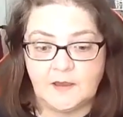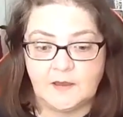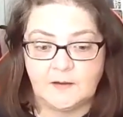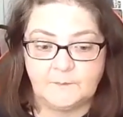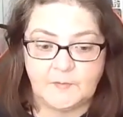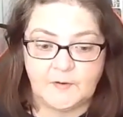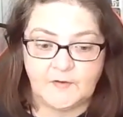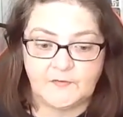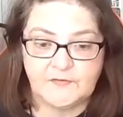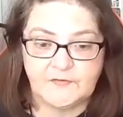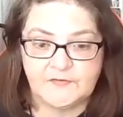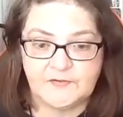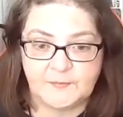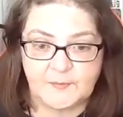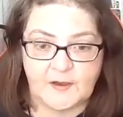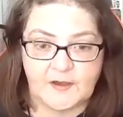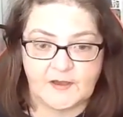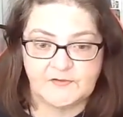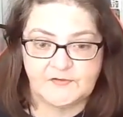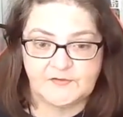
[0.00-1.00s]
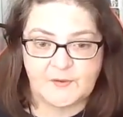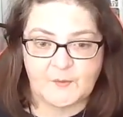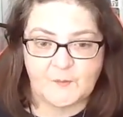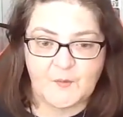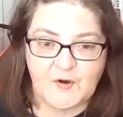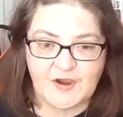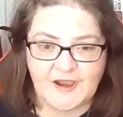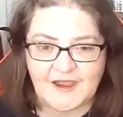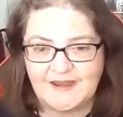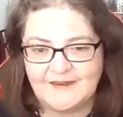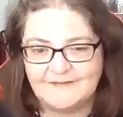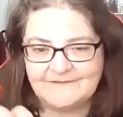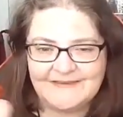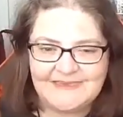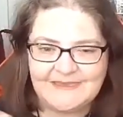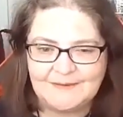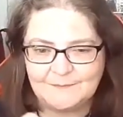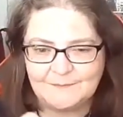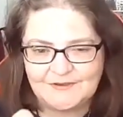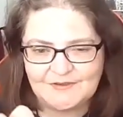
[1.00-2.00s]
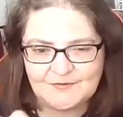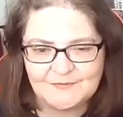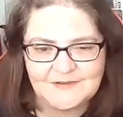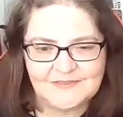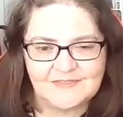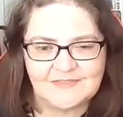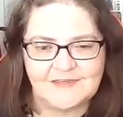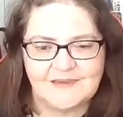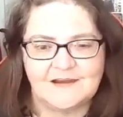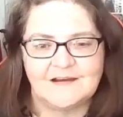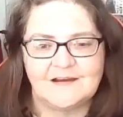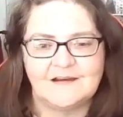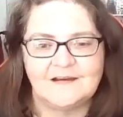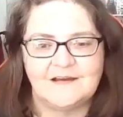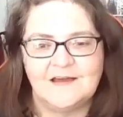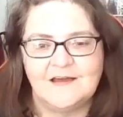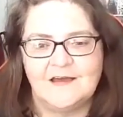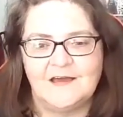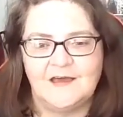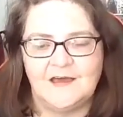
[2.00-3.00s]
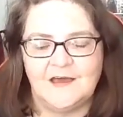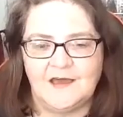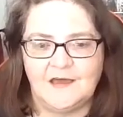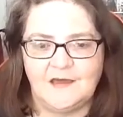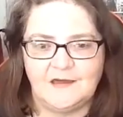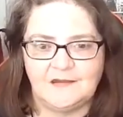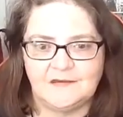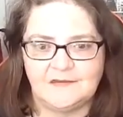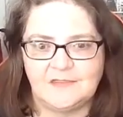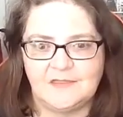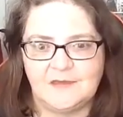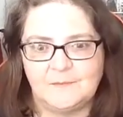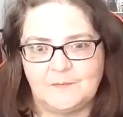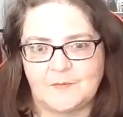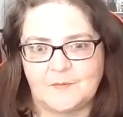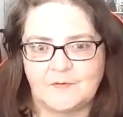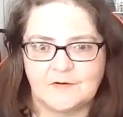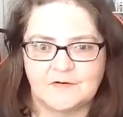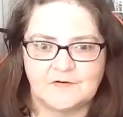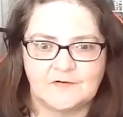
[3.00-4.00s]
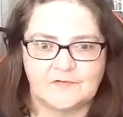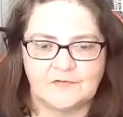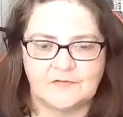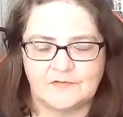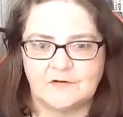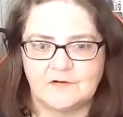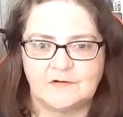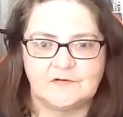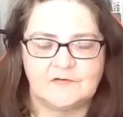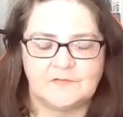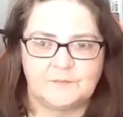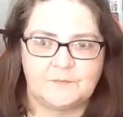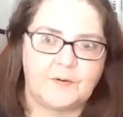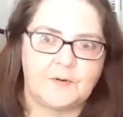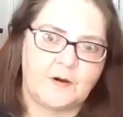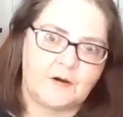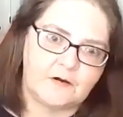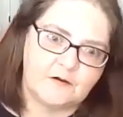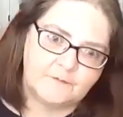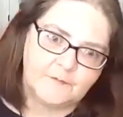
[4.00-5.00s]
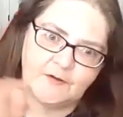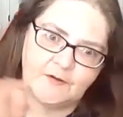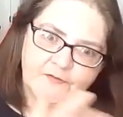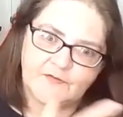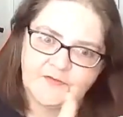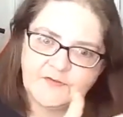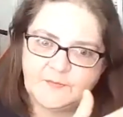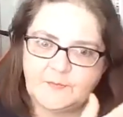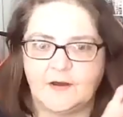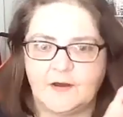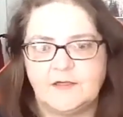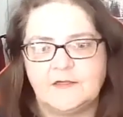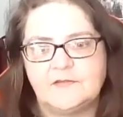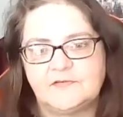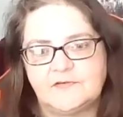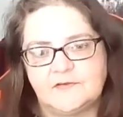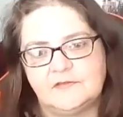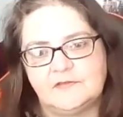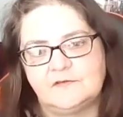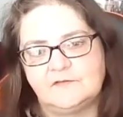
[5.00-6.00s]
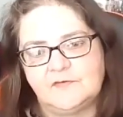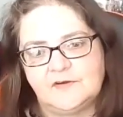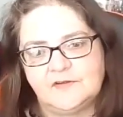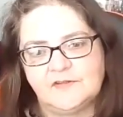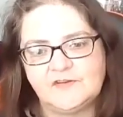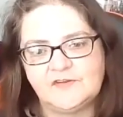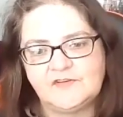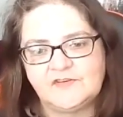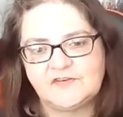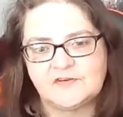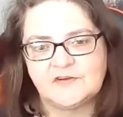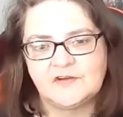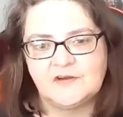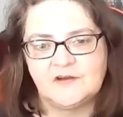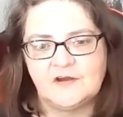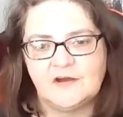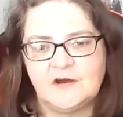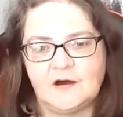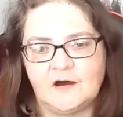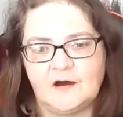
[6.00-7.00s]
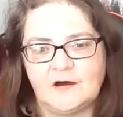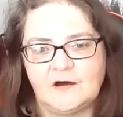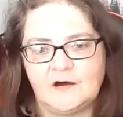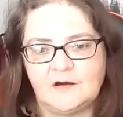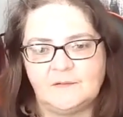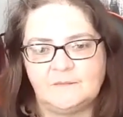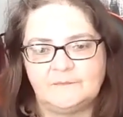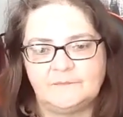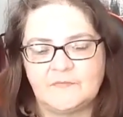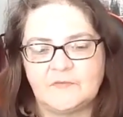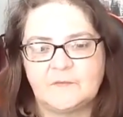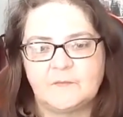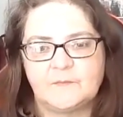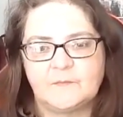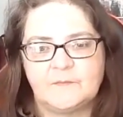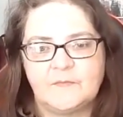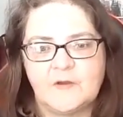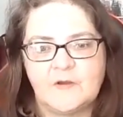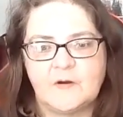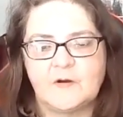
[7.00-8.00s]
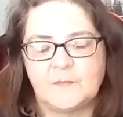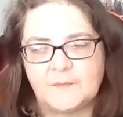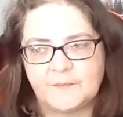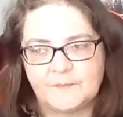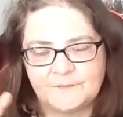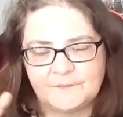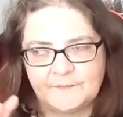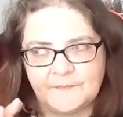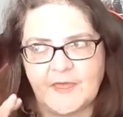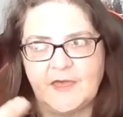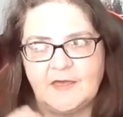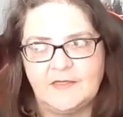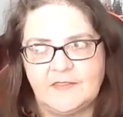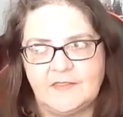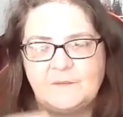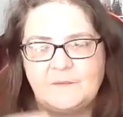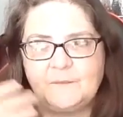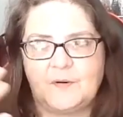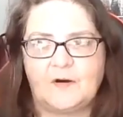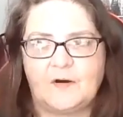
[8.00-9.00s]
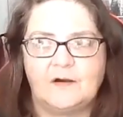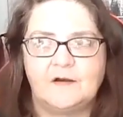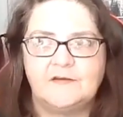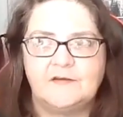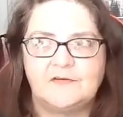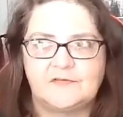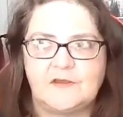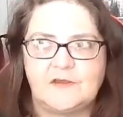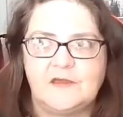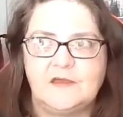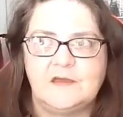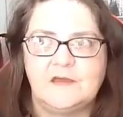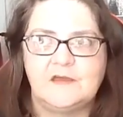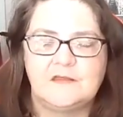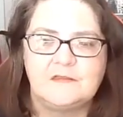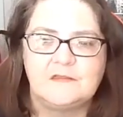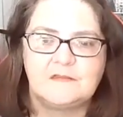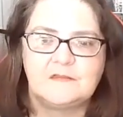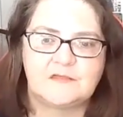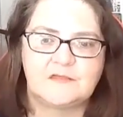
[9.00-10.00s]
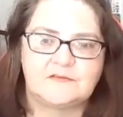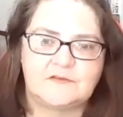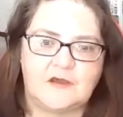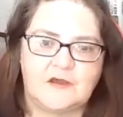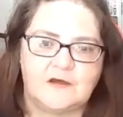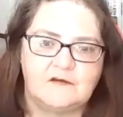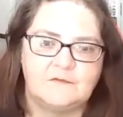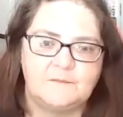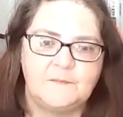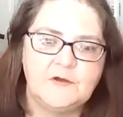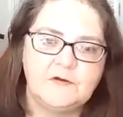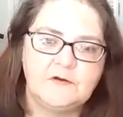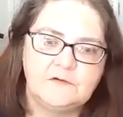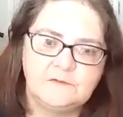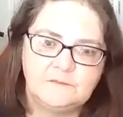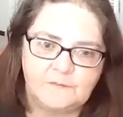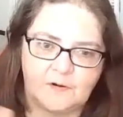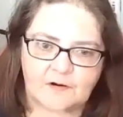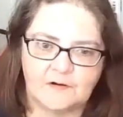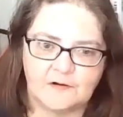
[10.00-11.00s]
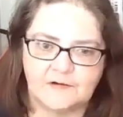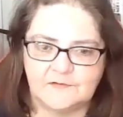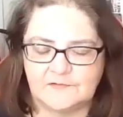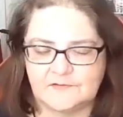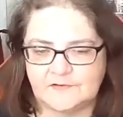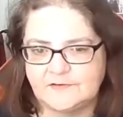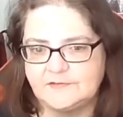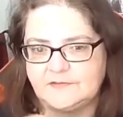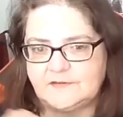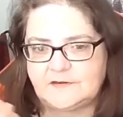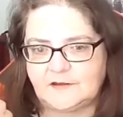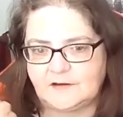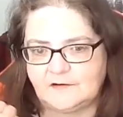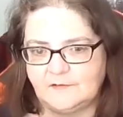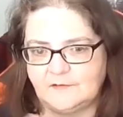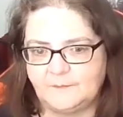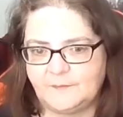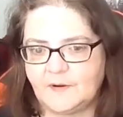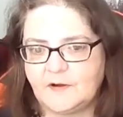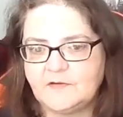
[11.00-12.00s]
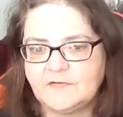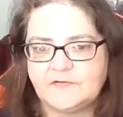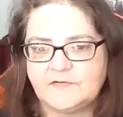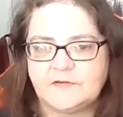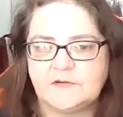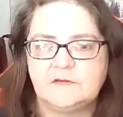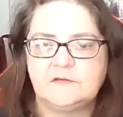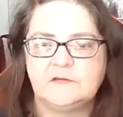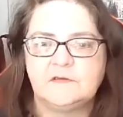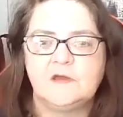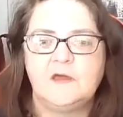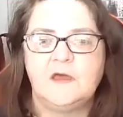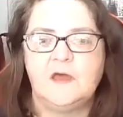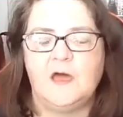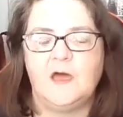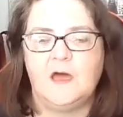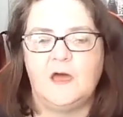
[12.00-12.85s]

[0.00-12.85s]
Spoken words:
And Ballston Spa is somewhere kind of in between there. And it bordered, there's part of Ballston Spa that's in the village. And then part is in the town of Milton, part is in the town of Ballston.